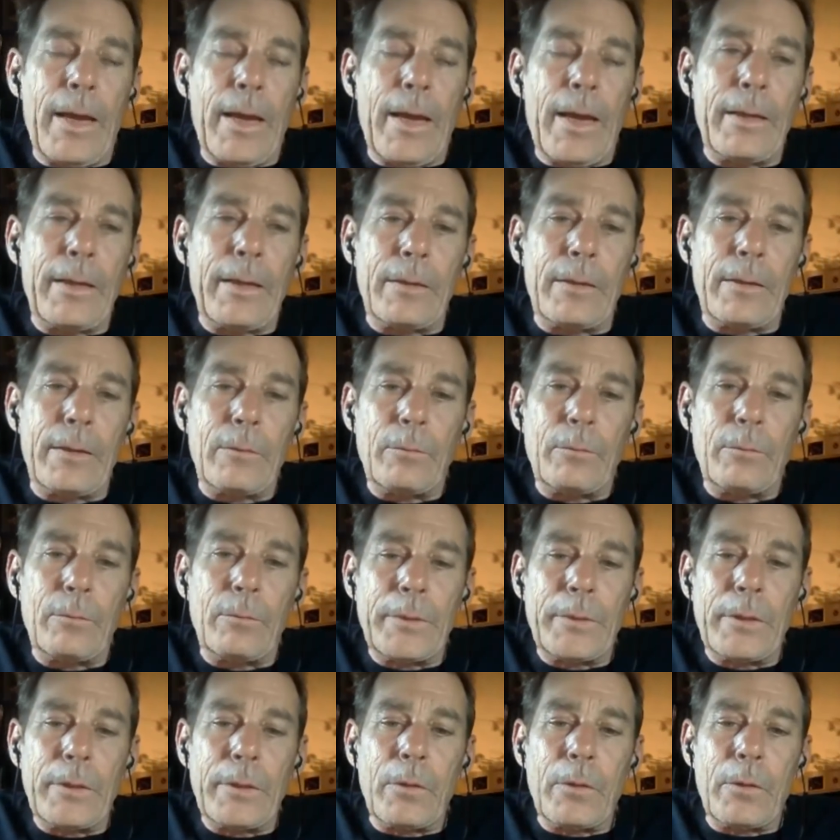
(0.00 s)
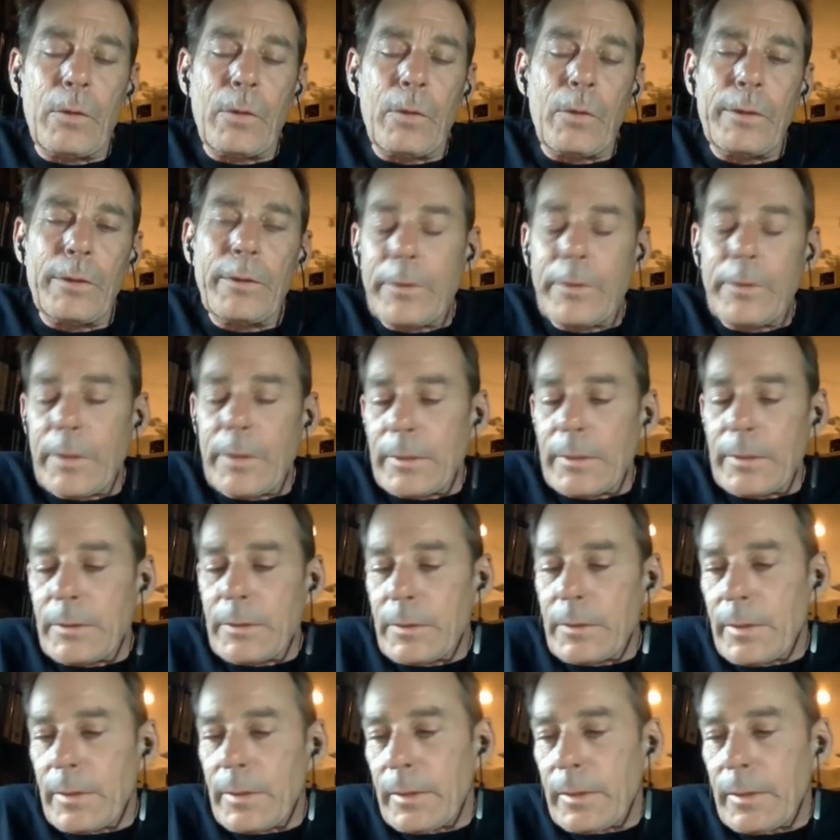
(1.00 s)
And you know, one of the
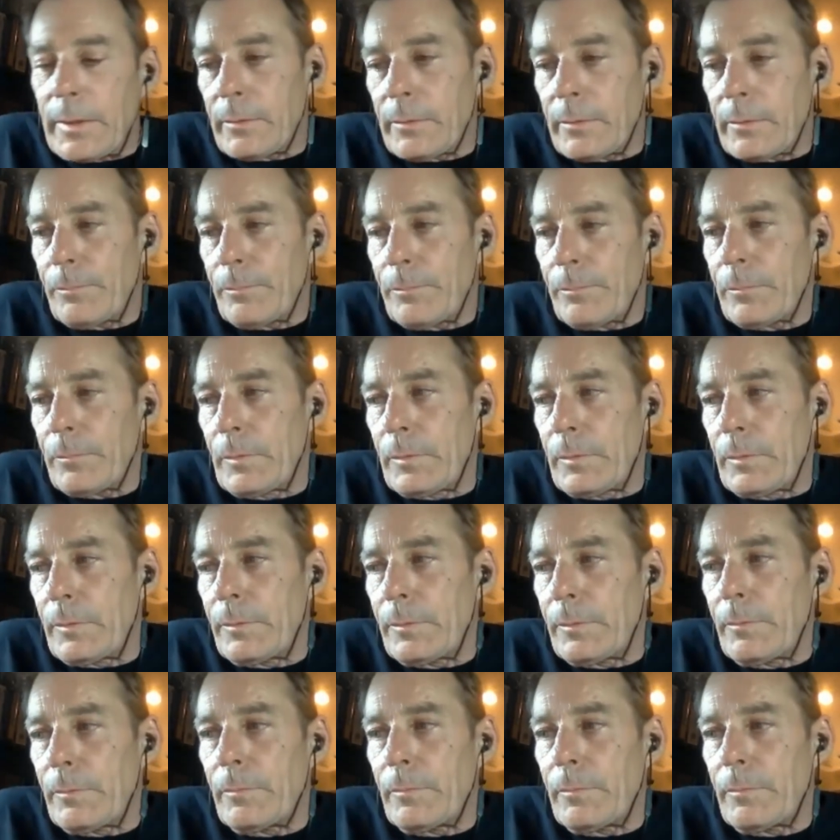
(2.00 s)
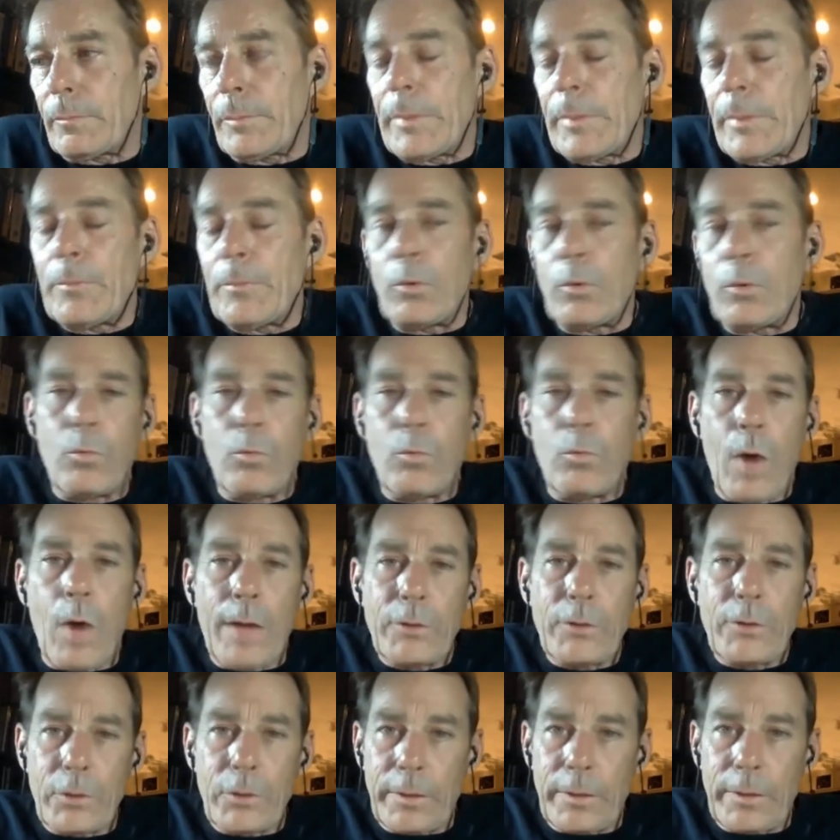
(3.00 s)
things that people who
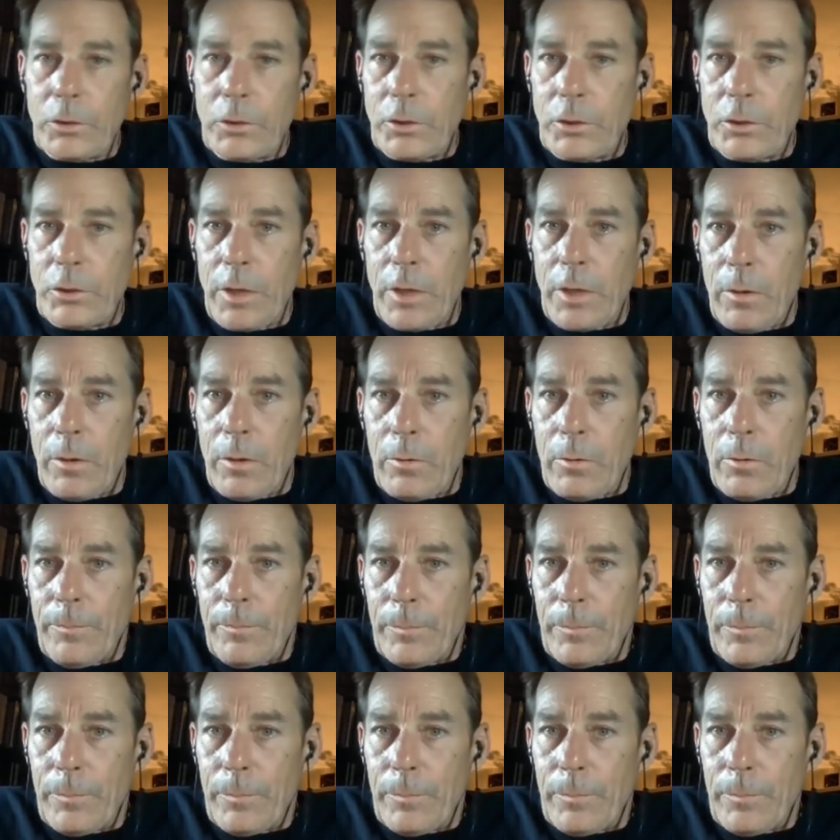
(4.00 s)
watch this show